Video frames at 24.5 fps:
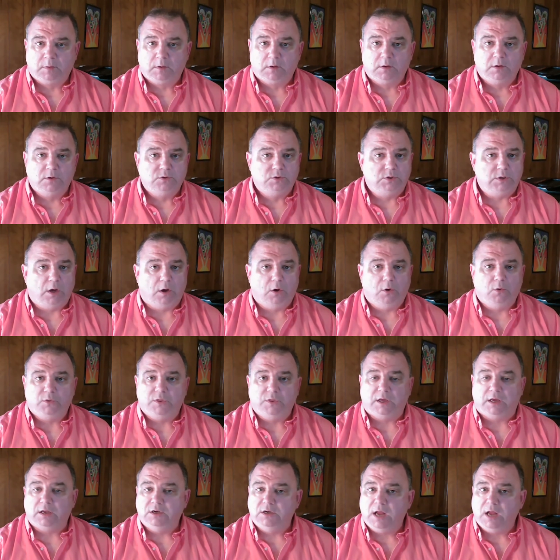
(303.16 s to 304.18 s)
So
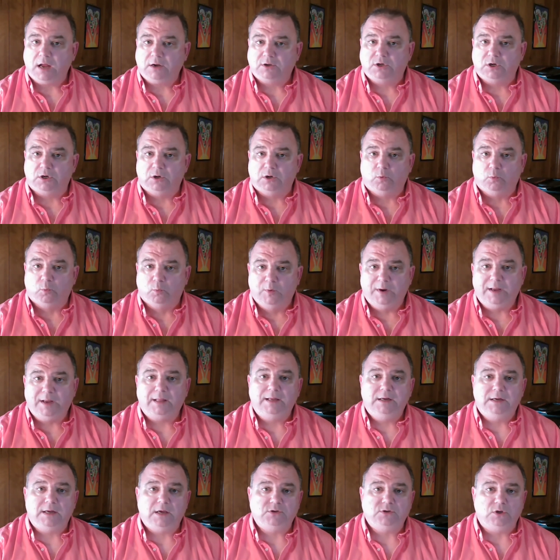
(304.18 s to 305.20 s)
the conductor
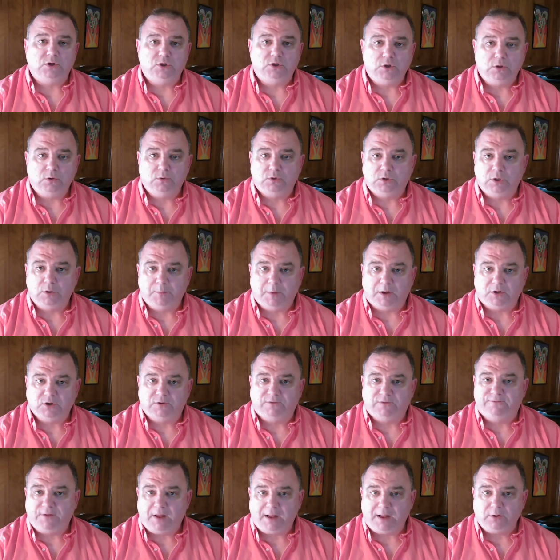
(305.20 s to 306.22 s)
really doesn't do too
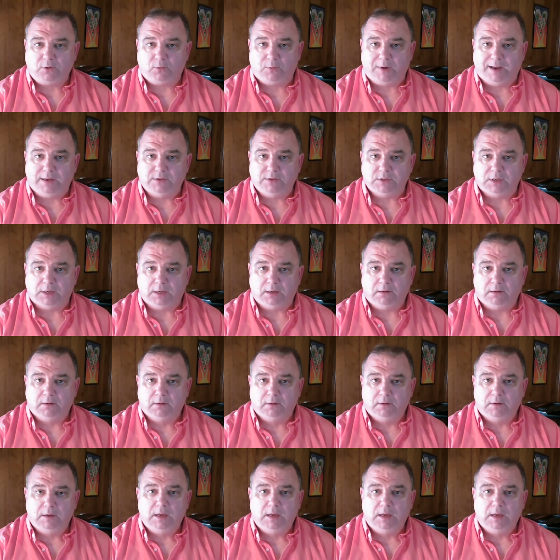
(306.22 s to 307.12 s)
much fundraising.